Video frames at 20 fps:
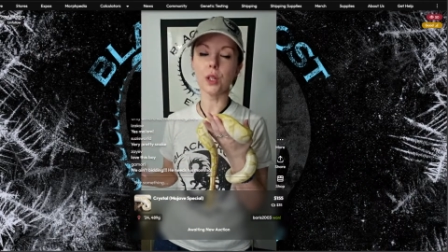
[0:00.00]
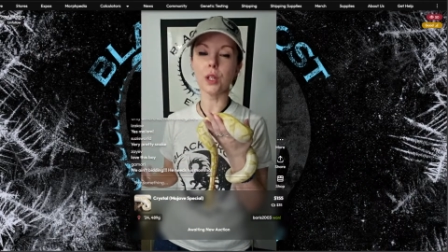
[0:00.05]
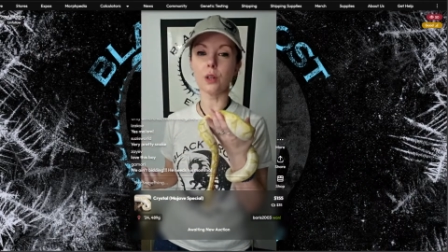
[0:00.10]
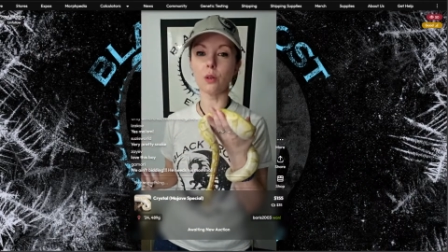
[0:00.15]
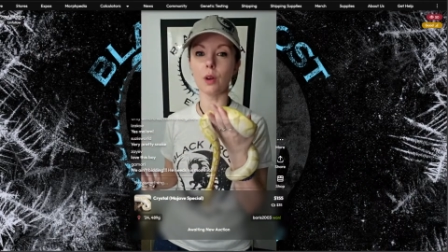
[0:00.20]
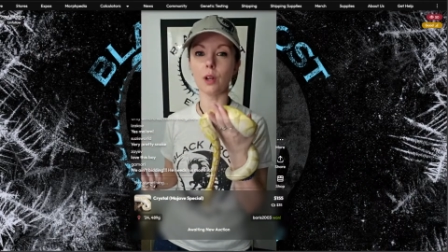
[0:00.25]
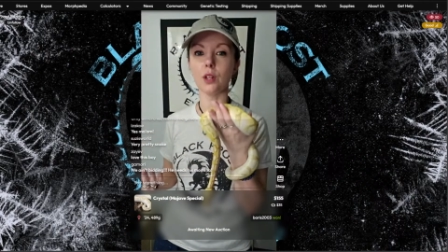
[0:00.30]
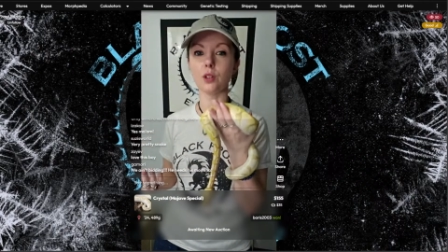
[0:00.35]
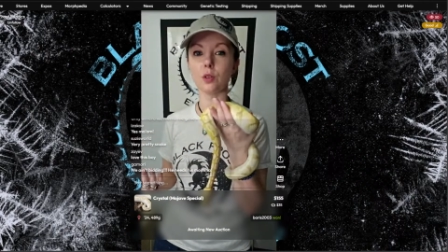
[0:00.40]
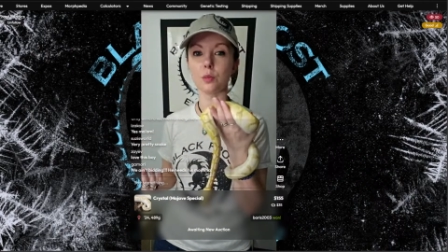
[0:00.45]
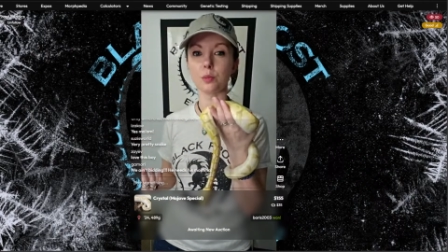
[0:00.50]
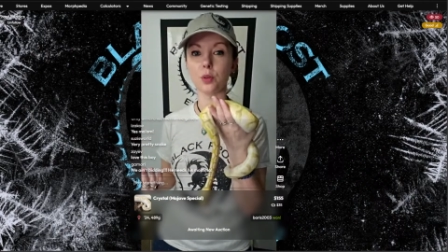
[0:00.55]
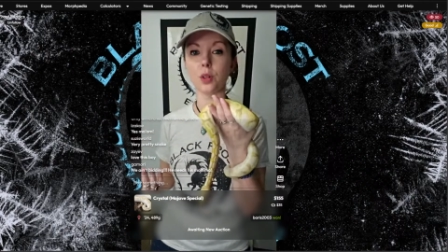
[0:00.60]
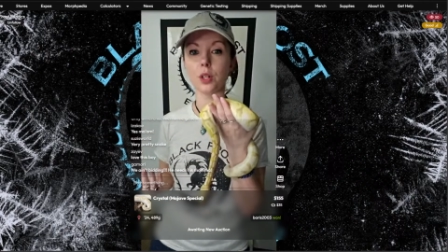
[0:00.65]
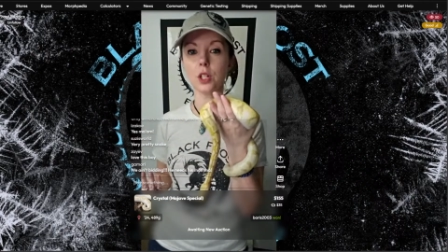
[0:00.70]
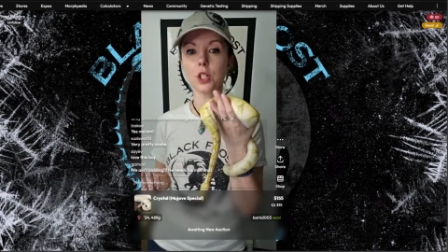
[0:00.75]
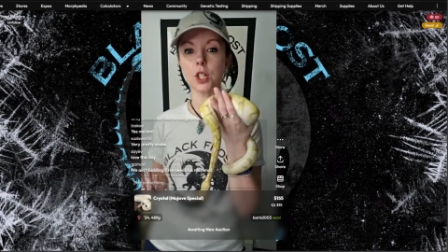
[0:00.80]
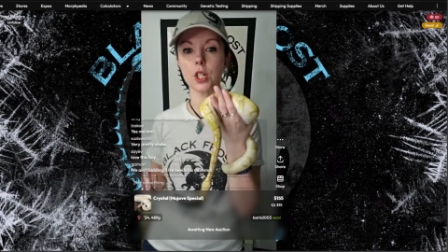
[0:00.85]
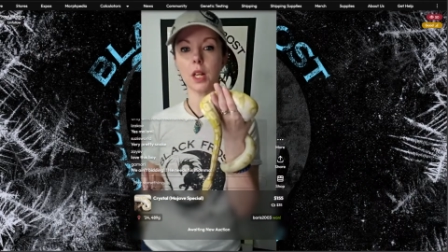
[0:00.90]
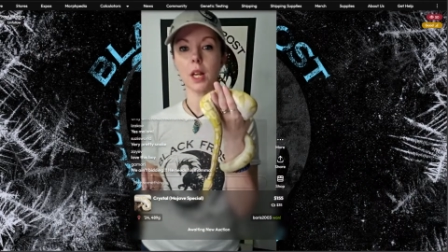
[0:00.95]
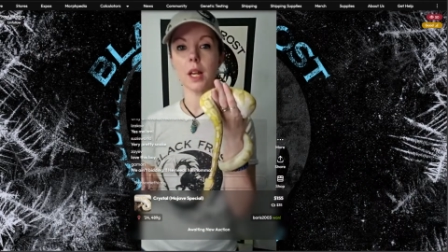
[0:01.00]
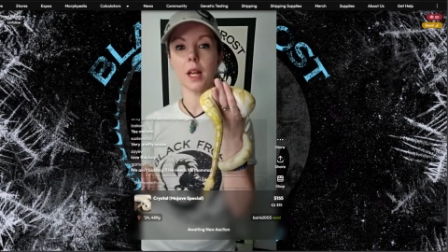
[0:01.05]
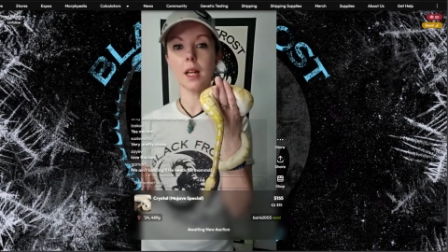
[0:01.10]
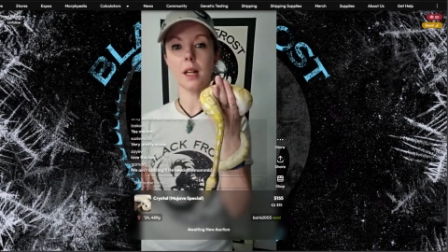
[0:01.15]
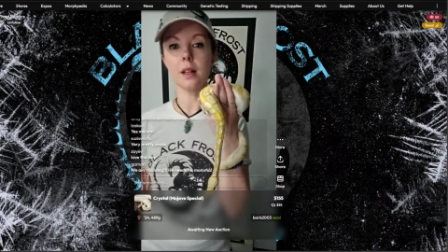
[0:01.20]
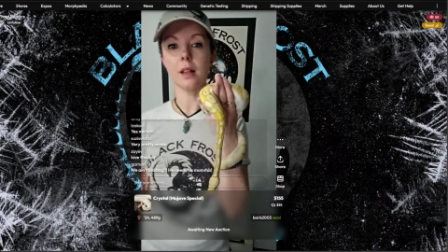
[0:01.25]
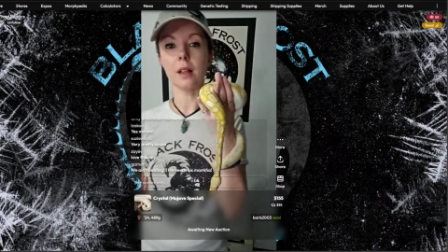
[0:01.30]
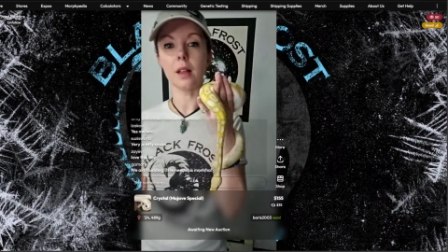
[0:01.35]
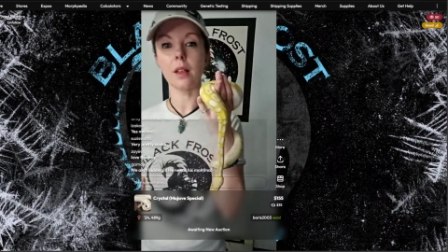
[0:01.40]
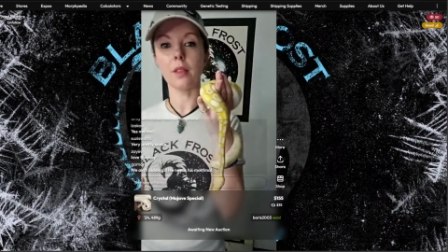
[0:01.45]
going to appreciate
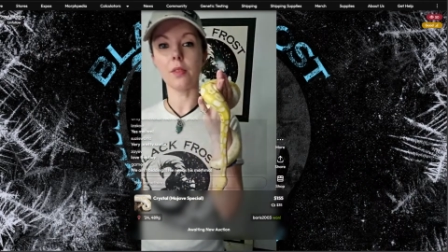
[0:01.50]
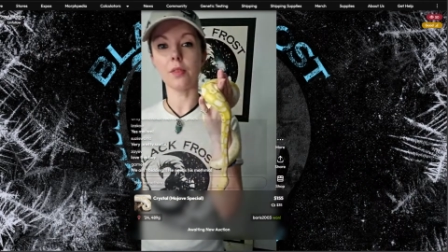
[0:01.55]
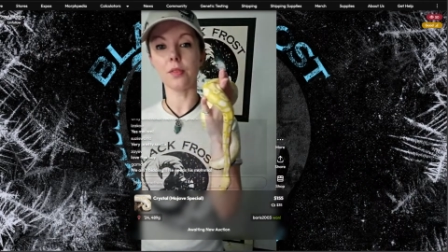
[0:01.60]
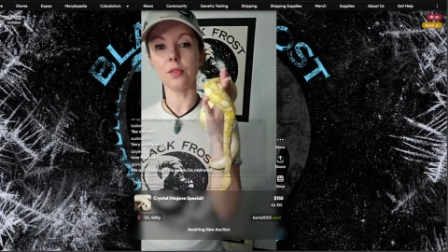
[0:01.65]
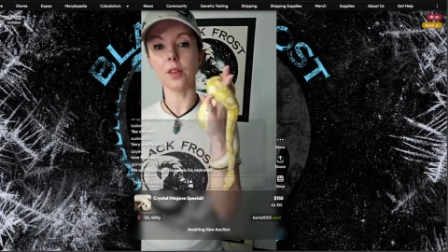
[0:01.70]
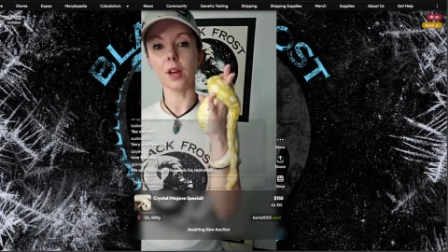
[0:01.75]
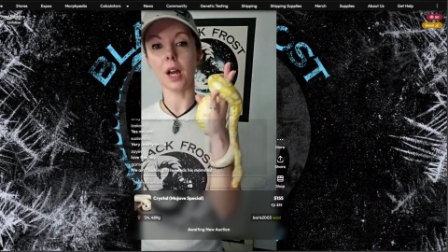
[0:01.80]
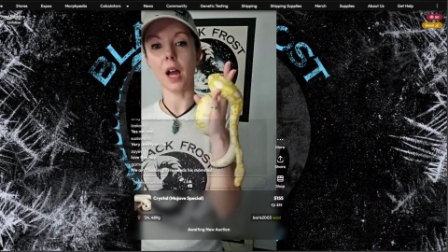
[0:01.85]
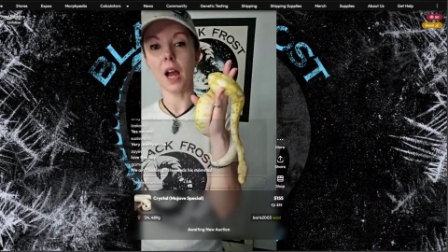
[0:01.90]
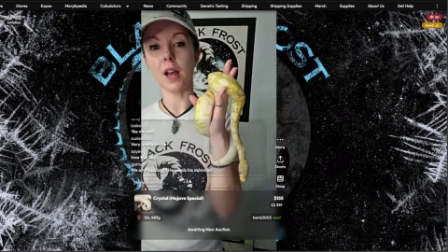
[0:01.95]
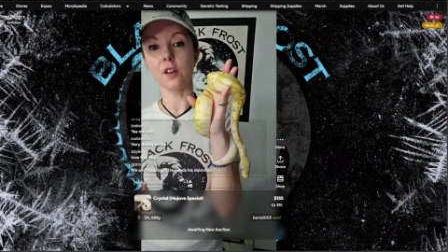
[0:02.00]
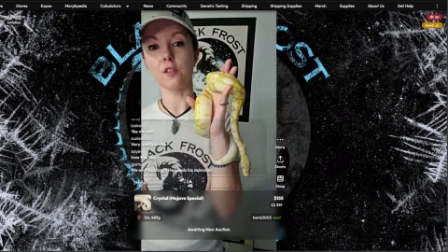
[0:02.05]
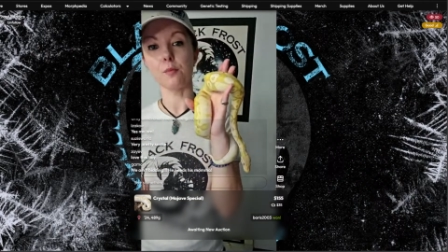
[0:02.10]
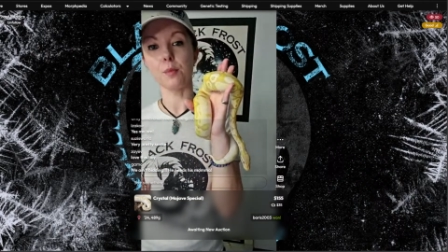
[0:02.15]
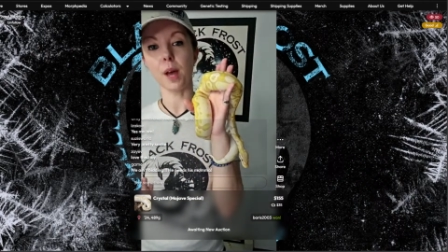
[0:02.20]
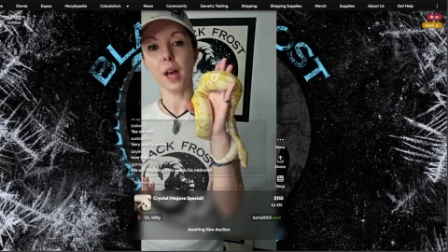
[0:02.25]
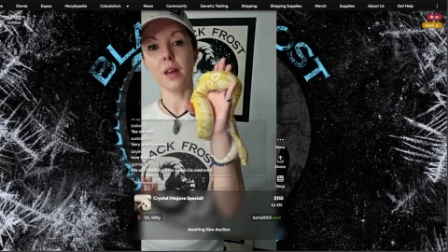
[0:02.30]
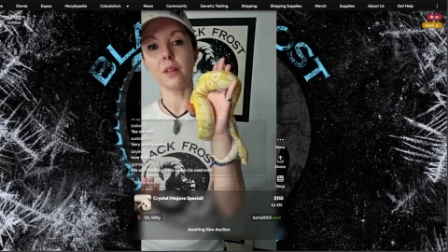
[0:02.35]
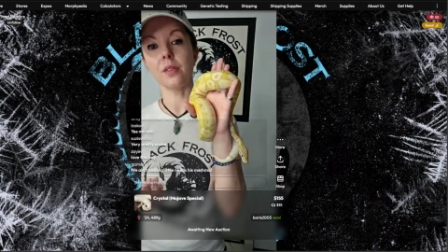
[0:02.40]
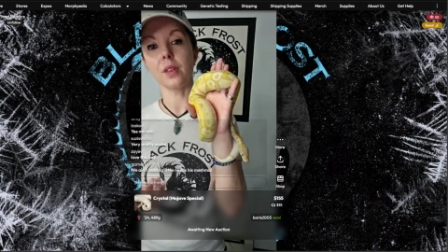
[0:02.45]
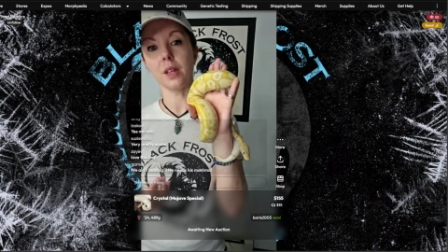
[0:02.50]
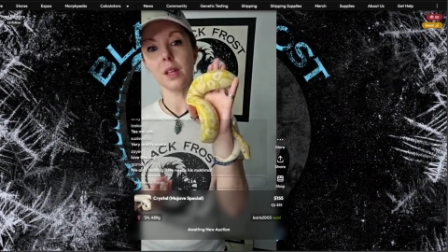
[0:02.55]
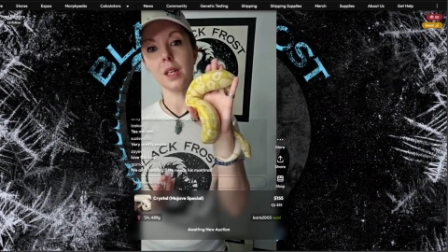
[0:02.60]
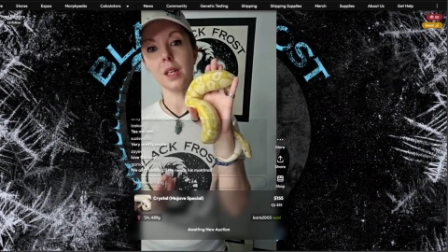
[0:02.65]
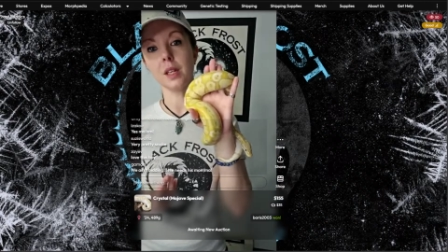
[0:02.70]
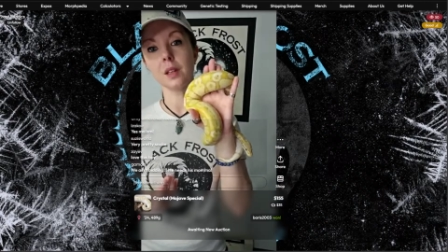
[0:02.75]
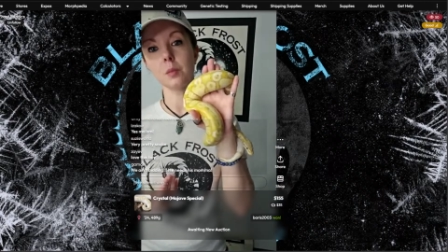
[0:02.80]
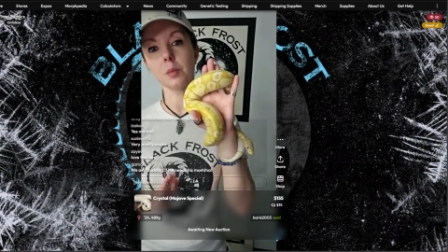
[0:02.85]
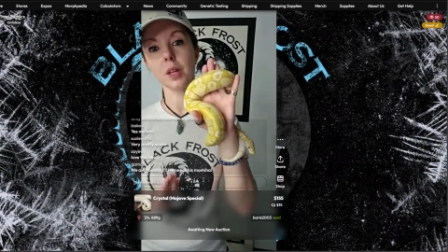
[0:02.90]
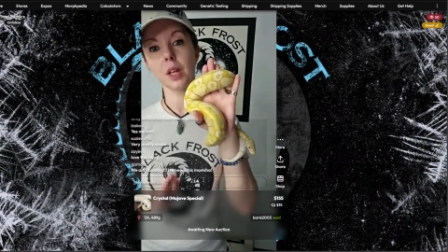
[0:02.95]
the kind of pet that he
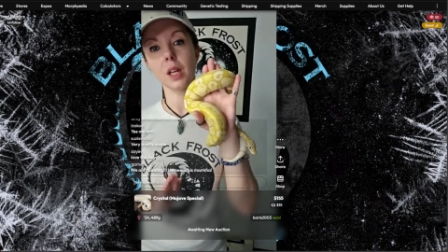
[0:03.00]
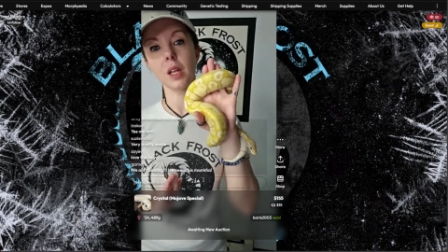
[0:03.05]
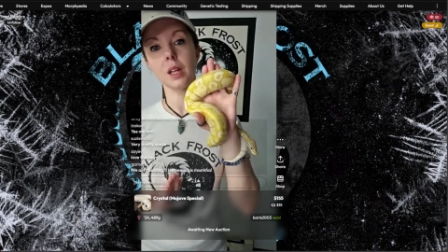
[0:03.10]
can be.